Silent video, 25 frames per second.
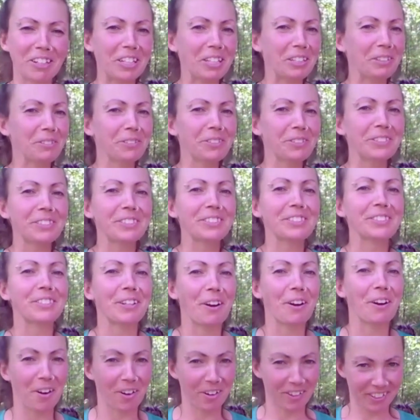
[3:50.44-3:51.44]
you
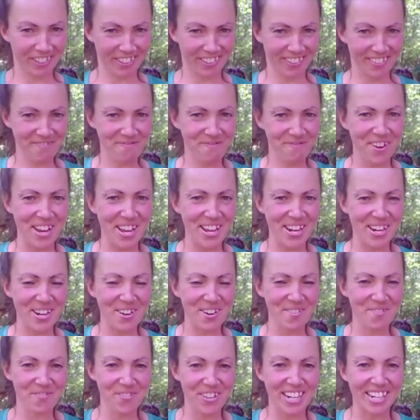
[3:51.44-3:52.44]
start
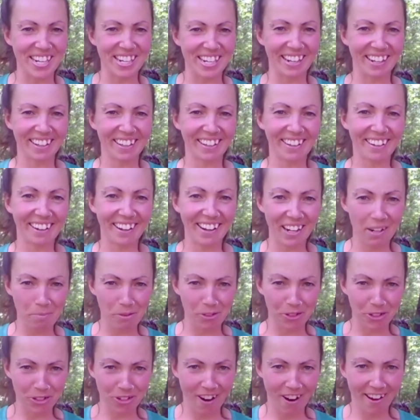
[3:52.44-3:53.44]
when reading an
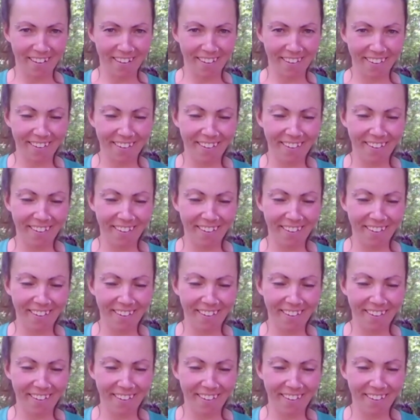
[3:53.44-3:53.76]
animal track?